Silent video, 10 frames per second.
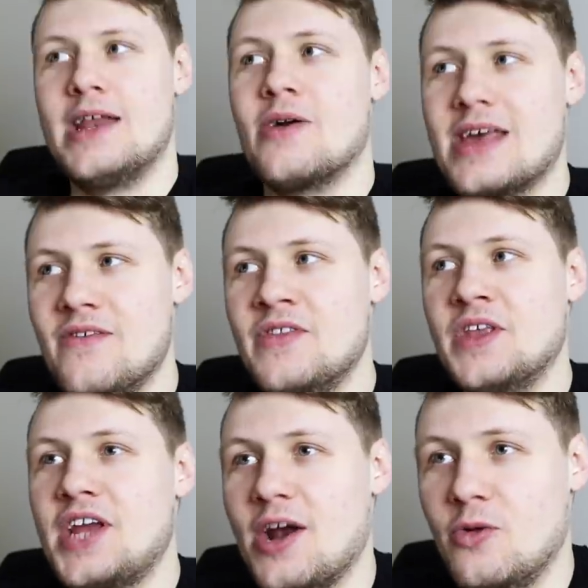Now, given
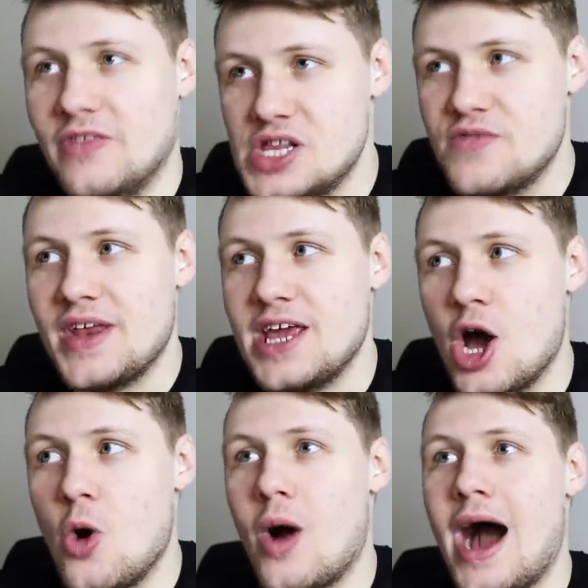the title of this
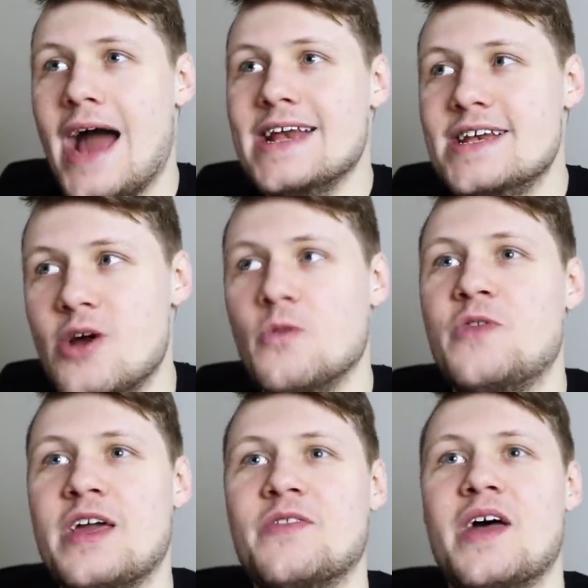video, I
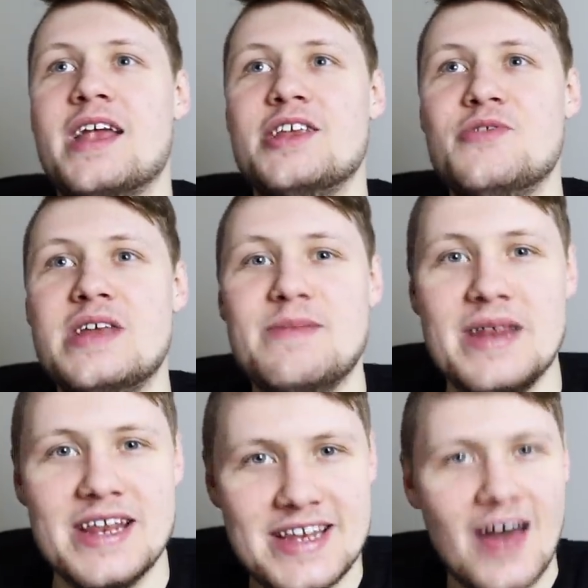don't think that you need
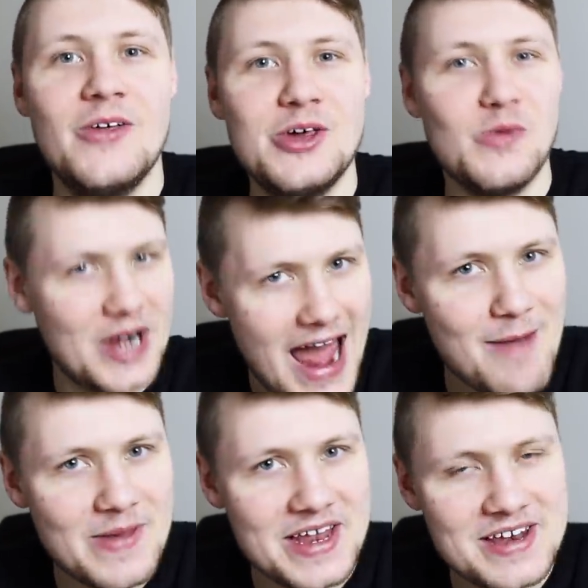me to tell you what
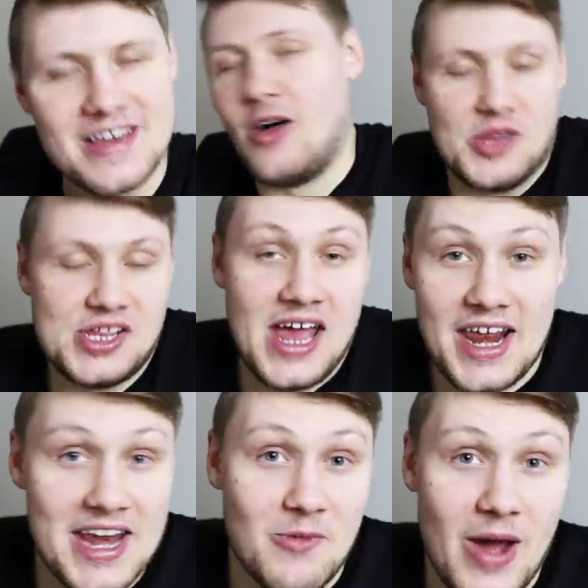happened. I'll say
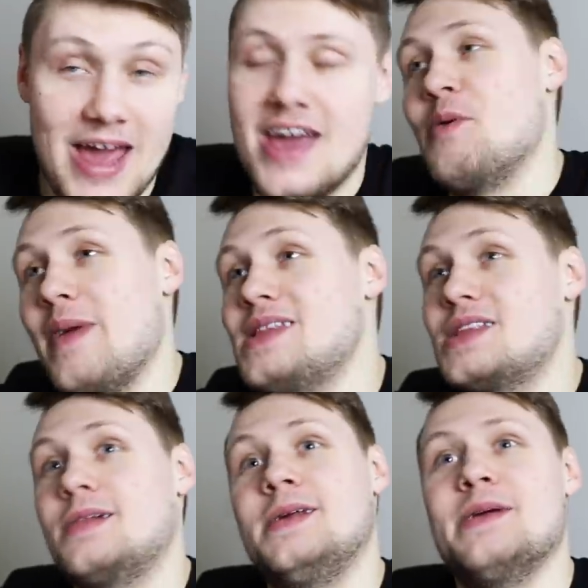it anyway. But
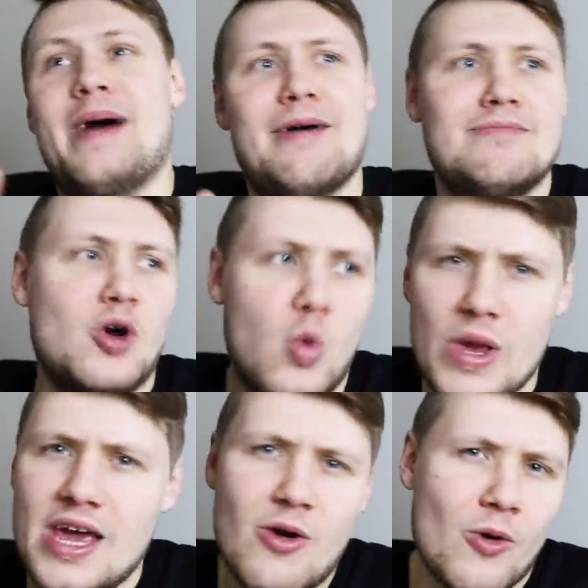basically about a
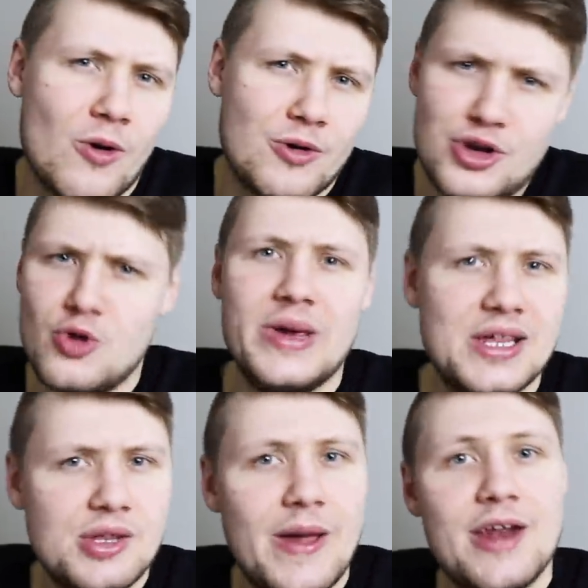week or two
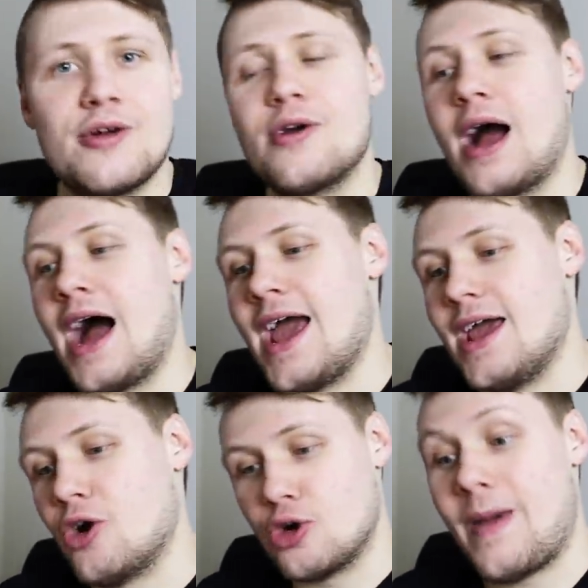weeks later,
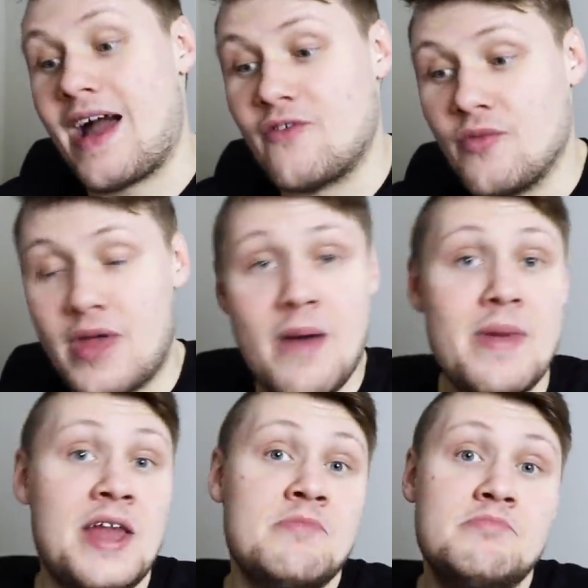I heard back from
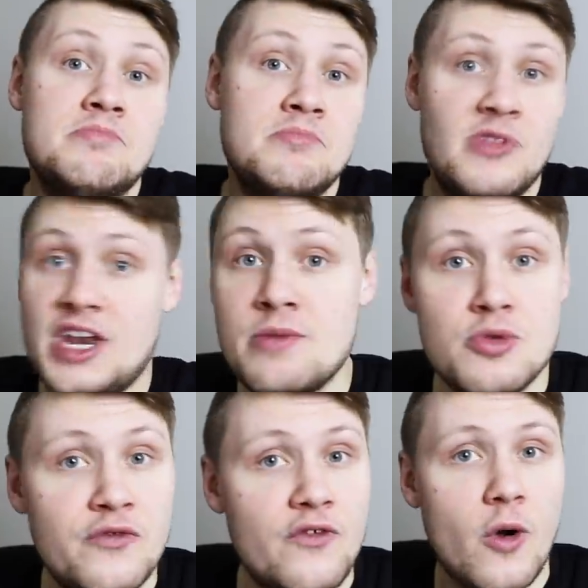them and they didn't
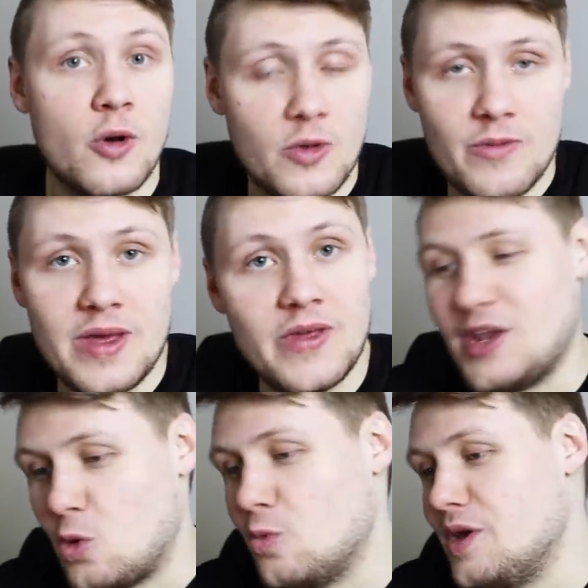move forward with me.
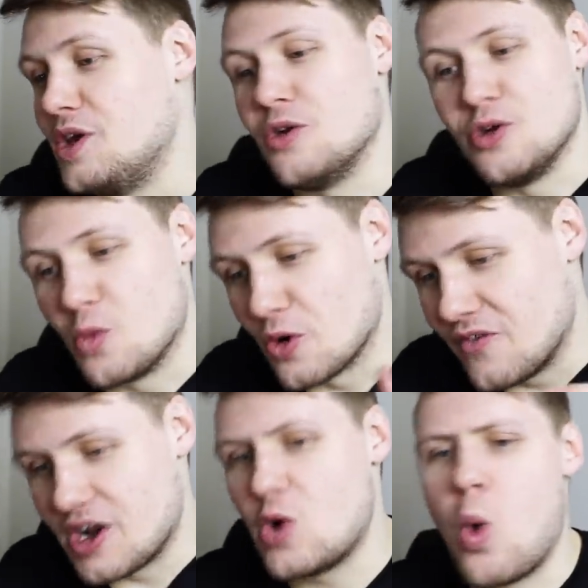They told me, you know, you were a
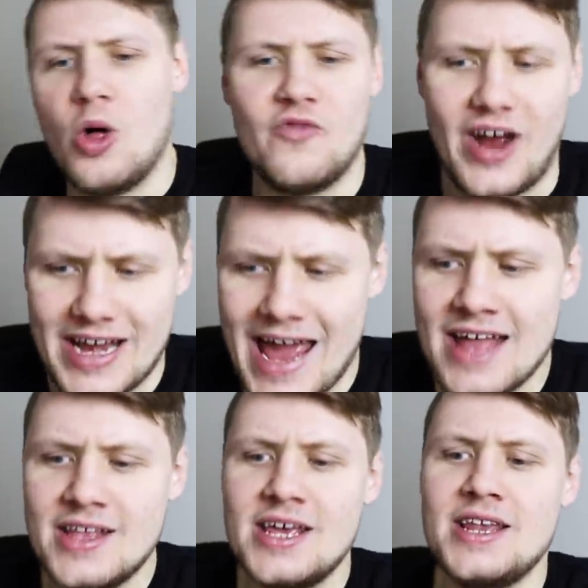very qualified
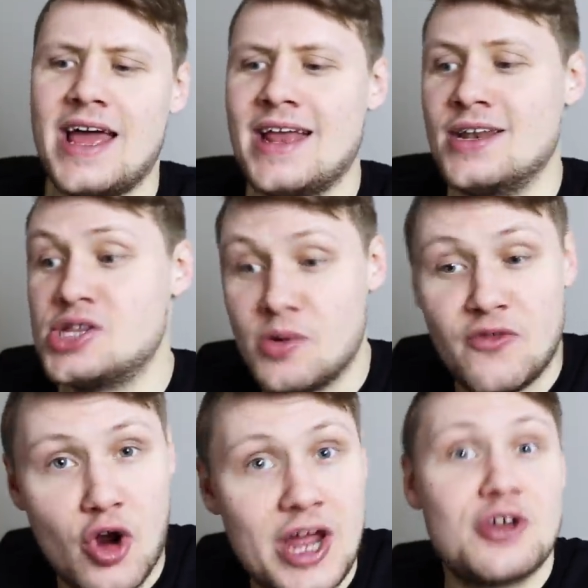candidate and some
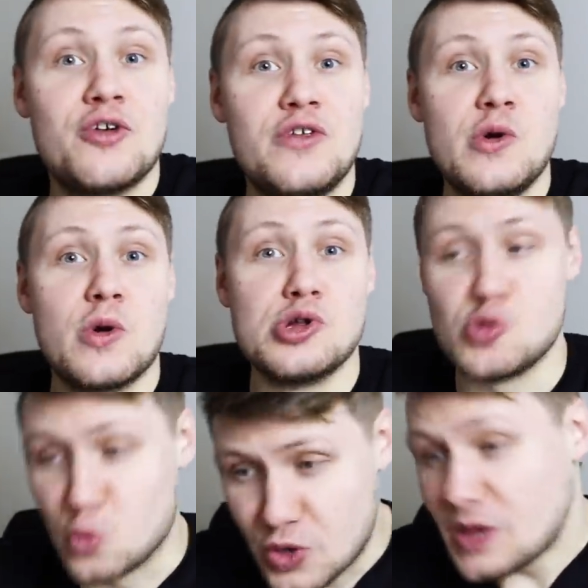of our
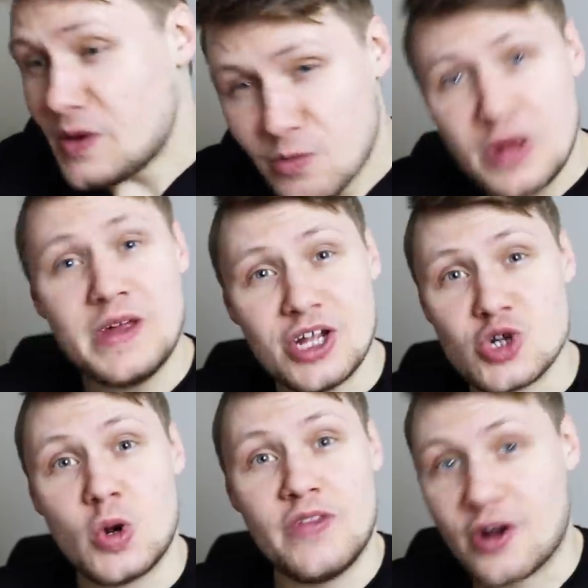interviewers really, really
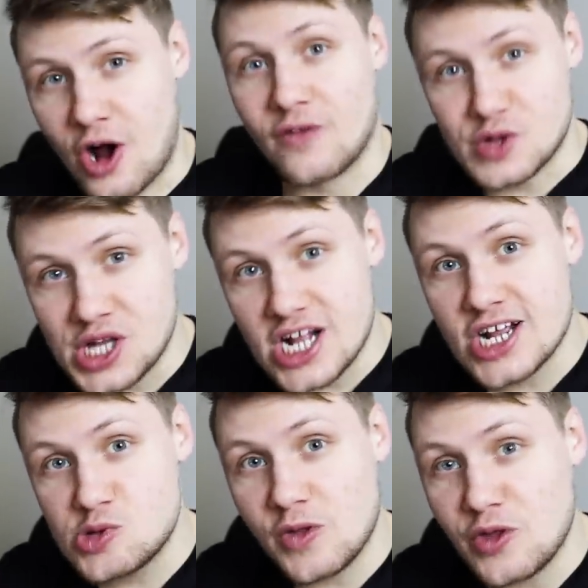enjoyed their
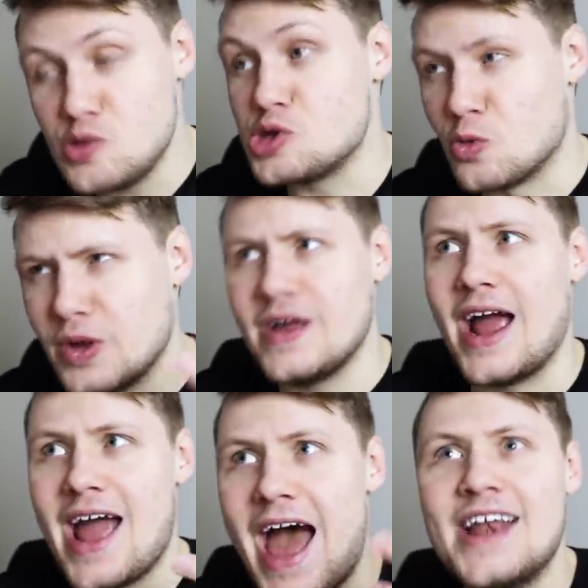conversations with you. So really
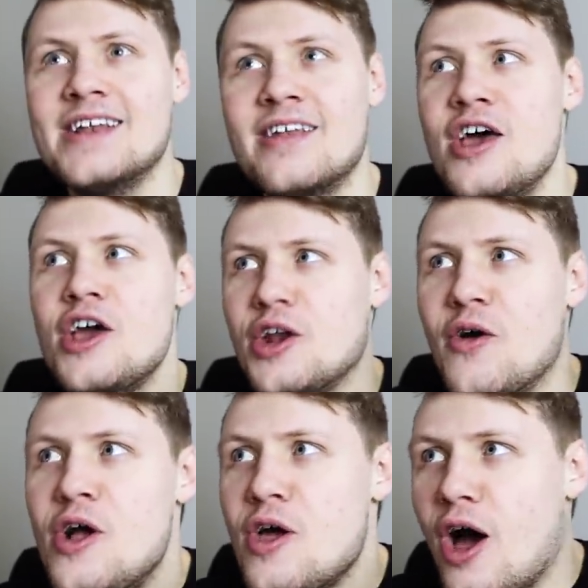I hadn't, you
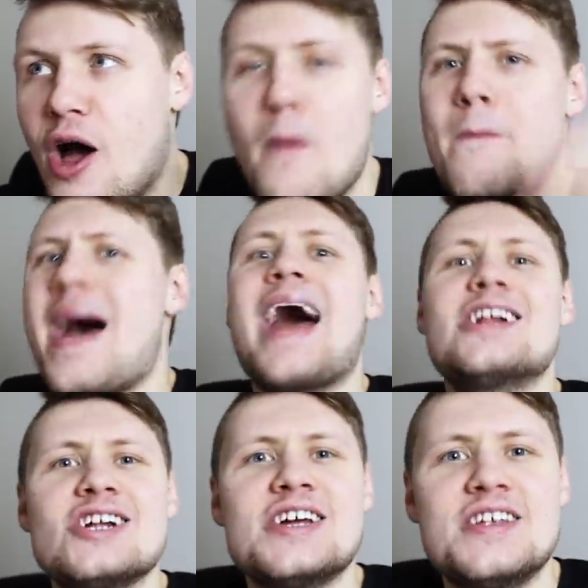know, uh,
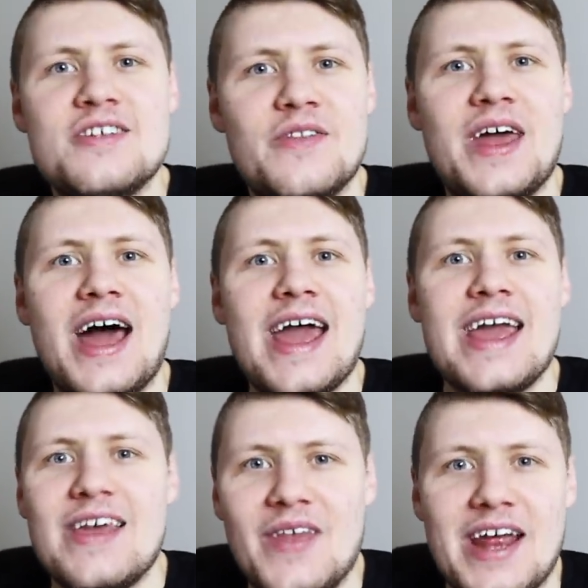imagined that
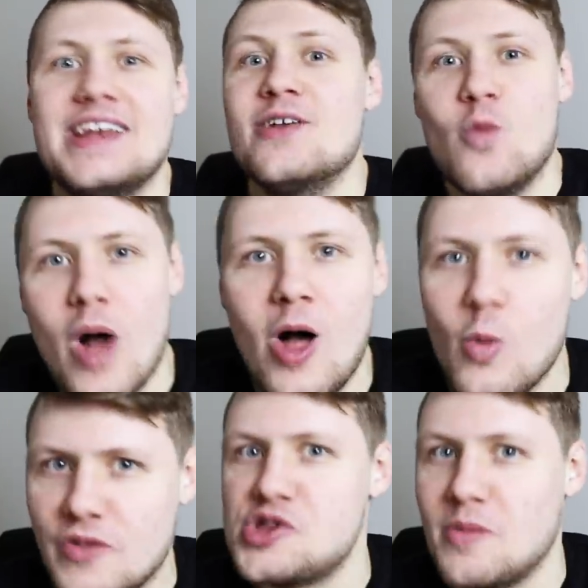I that I did
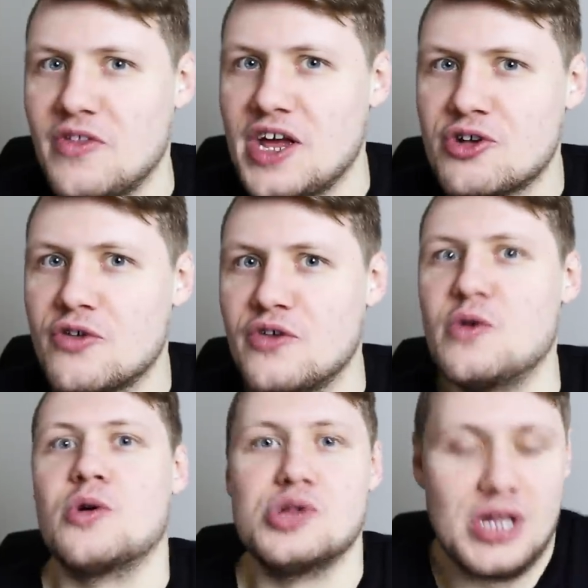well with some of the
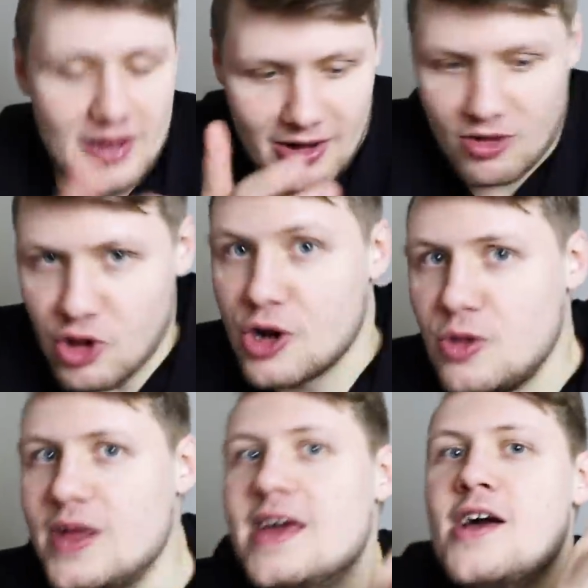interviewers. Like I,
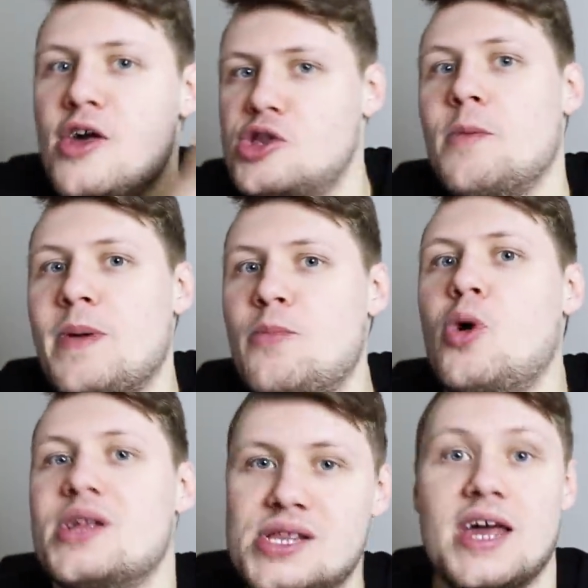clearly some
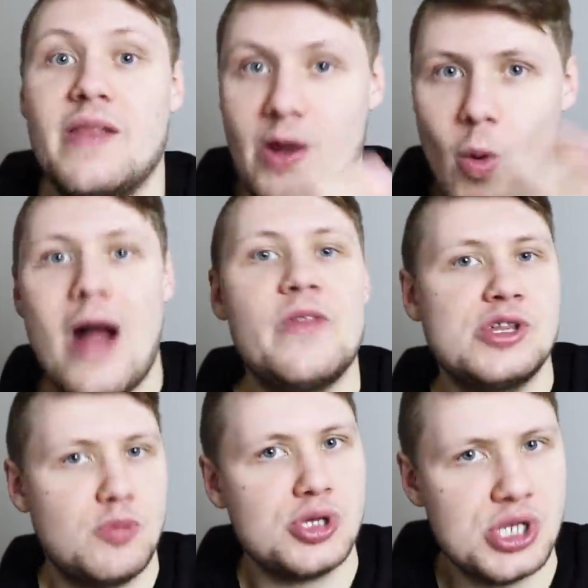people had said like, wow,
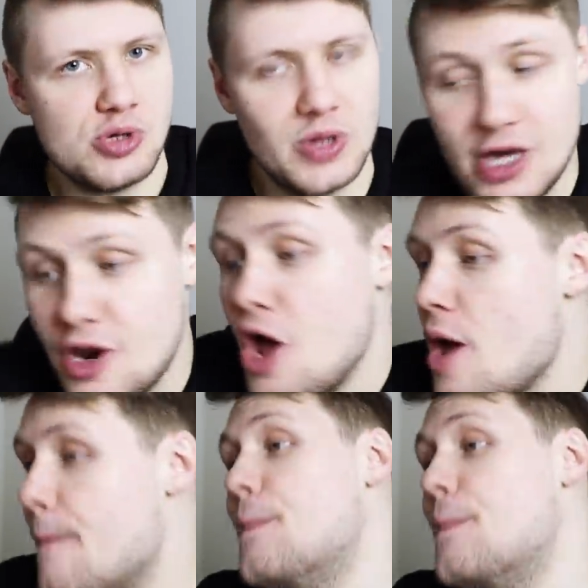this person is really good.